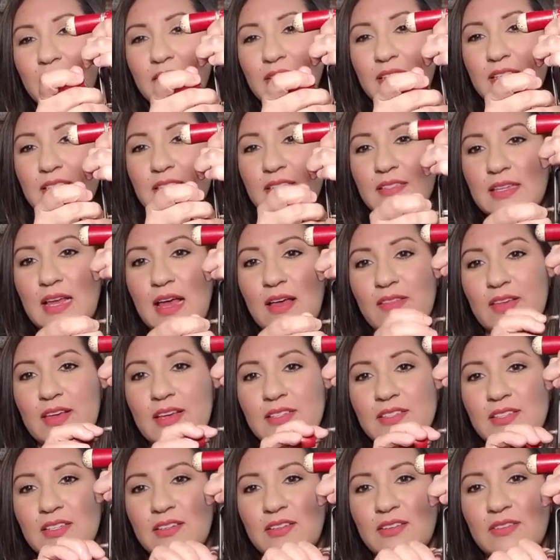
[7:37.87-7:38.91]
This is how they
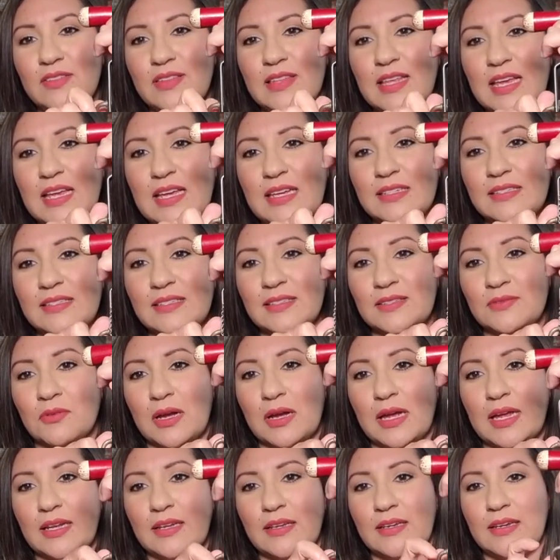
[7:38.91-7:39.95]
used to do things
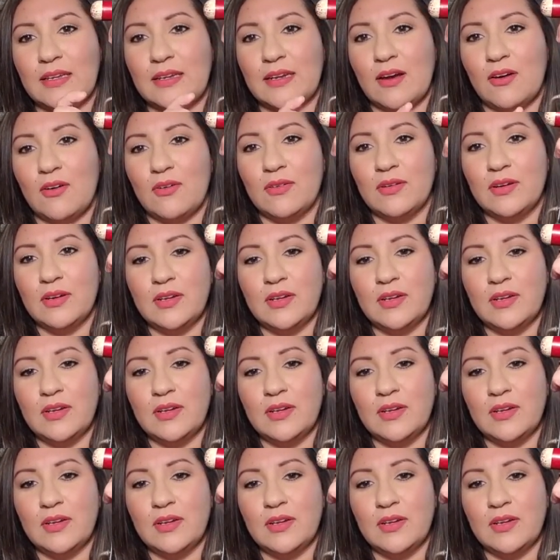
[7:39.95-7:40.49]
when, you know,